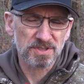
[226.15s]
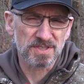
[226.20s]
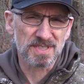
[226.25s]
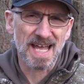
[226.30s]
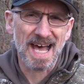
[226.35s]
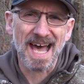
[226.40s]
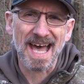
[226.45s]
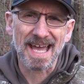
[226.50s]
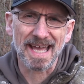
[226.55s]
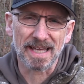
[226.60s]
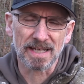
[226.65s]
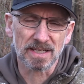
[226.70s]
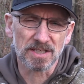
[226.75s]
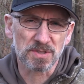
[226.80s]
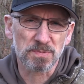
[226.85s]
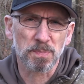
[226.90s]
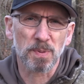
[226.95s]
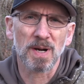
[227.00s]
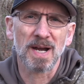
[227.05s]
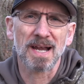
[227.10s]
diet is
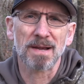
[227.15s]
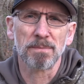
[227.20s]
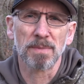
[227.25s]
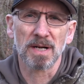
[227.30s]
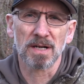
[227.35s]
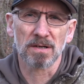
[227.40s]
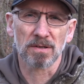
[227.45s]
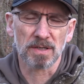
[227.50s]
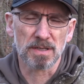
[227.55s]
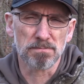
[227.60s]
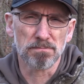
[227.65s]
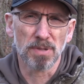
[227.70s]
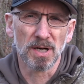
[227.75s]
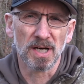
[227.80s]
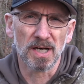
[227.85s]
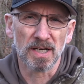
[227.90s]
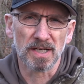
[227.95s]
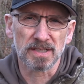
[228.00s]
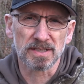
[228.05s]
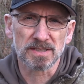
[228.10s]
primarily
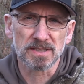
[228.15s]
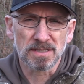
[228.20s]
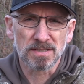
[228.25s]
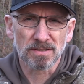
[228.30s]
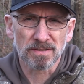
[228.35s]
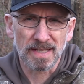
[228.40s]
bugs until